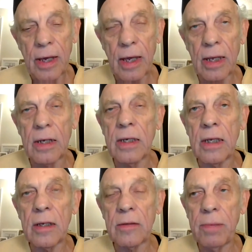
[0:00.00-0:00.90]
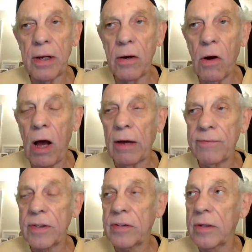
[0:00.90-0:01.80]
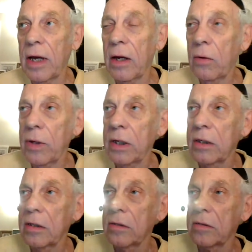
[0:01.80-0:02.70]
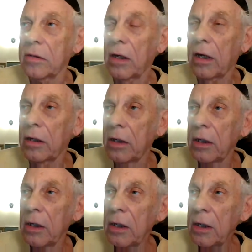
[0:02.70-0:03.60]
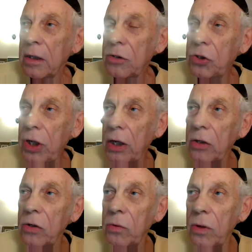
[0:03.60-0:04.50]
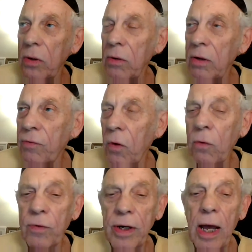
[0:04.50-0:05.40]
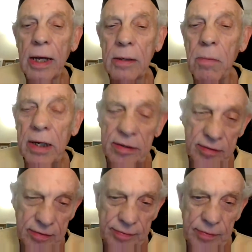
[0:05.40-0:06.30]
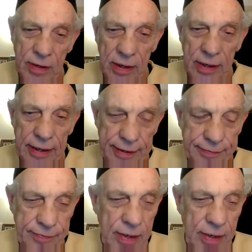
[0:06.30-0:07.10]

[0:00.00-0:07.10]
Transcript: And he has been in office now. It is uh, January for over nine months. Uh,